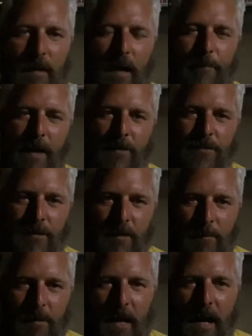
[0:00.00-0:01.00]
I'm not your
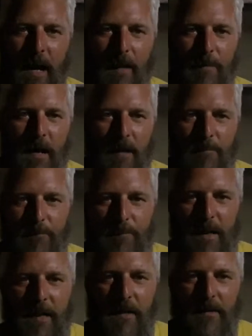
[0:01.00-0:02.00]
normal guy. I'm not
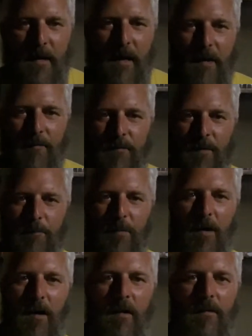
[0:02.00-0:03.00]
big into
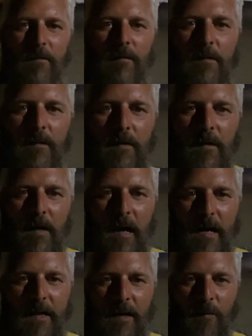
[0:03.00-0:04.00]
football.
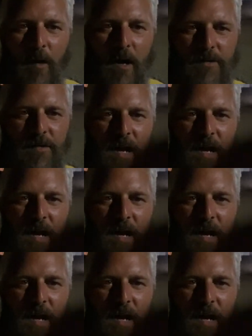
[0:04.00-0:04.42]
I did watch